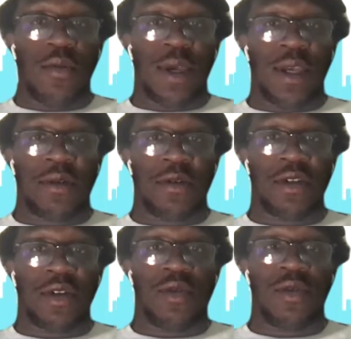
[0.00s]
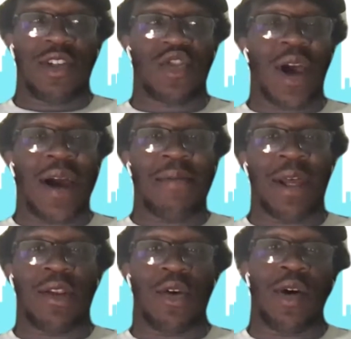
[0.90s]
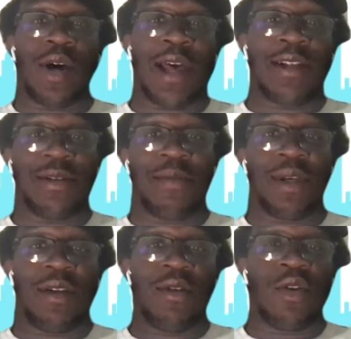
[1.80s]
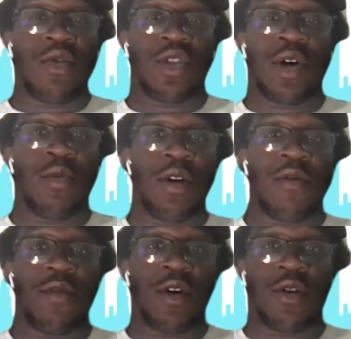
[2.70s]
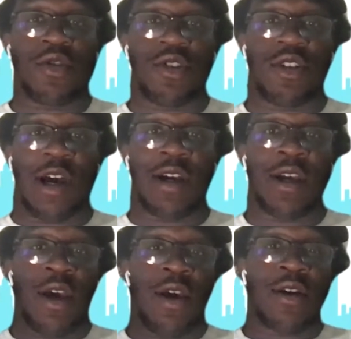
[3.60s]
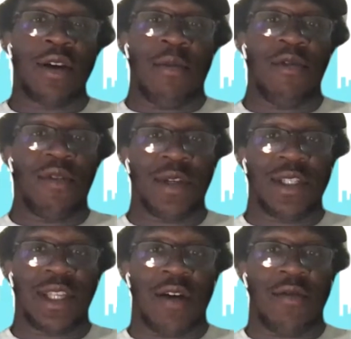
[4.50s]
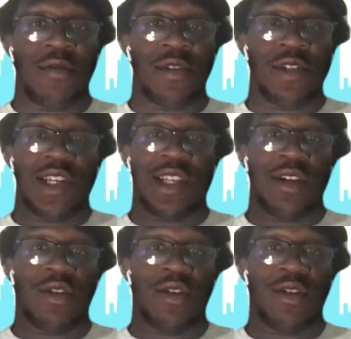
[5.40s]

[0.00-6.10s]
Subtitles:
man. So describe that though. It had to be, somewhat of a culture shock coming from the South in Virginia.